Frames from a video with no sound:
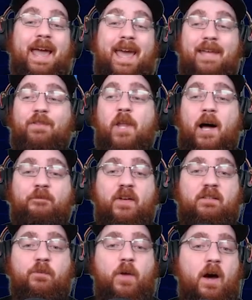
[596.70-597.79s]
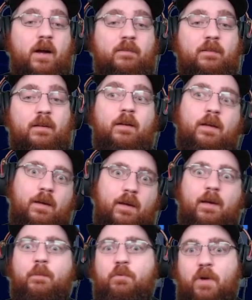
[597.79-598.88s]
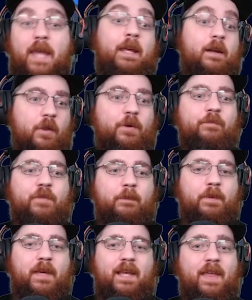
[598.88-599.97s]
Eighth in offensive yards. Brady, another MVP.